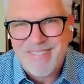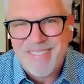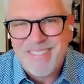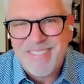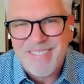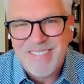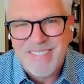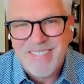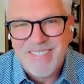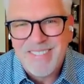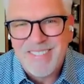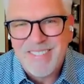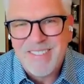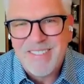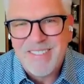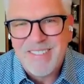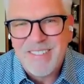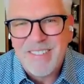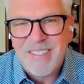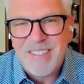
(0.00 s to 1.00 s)

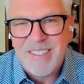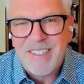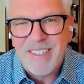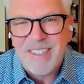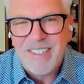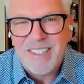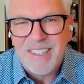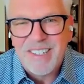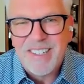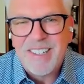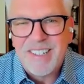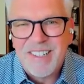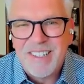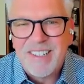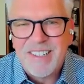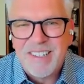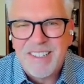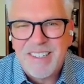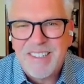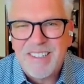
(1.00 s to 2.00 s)

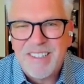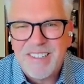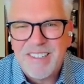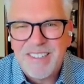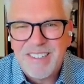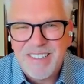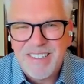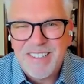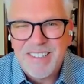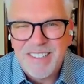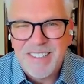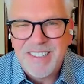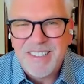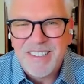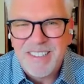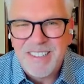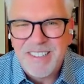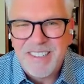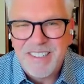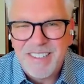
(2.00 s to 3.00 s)

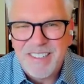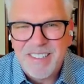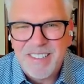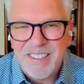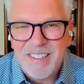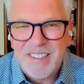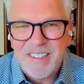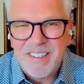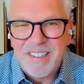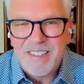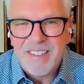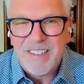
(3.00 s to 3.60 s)
The person shown says nothing.